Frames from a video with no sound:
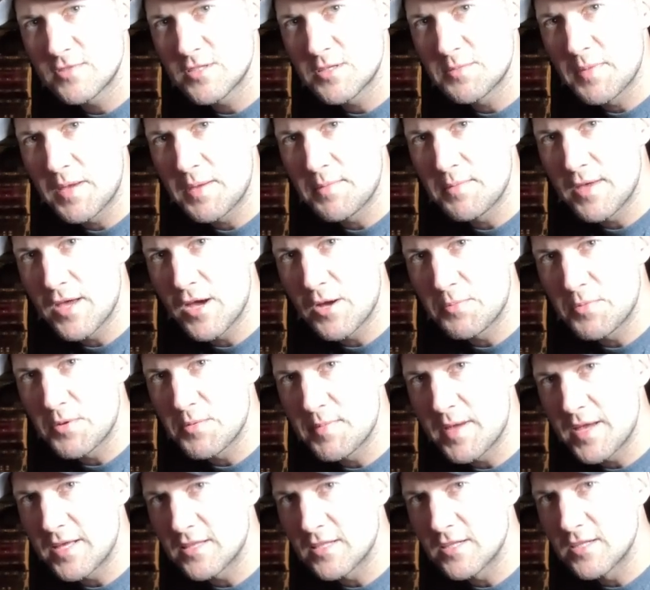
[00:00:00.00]
to maybe help you
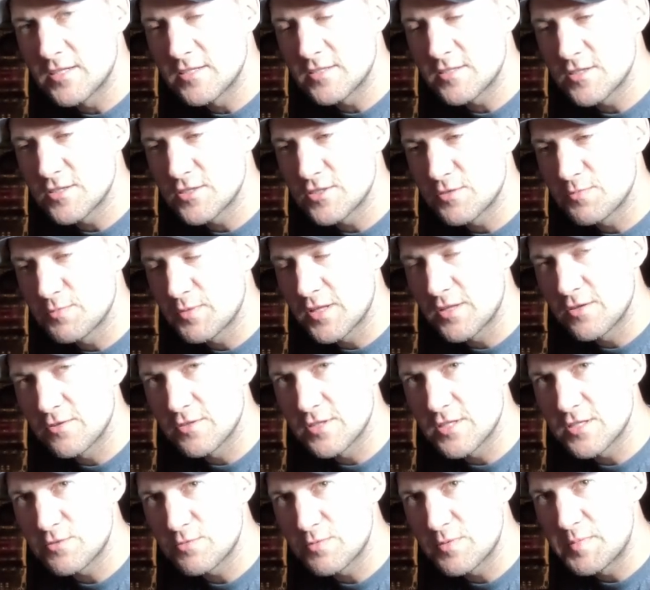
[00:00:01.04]
make the decision whether
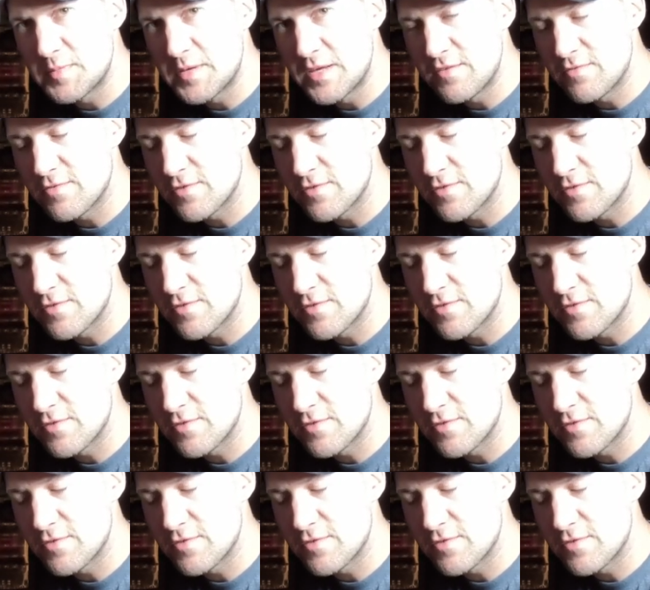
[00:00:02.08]
this would be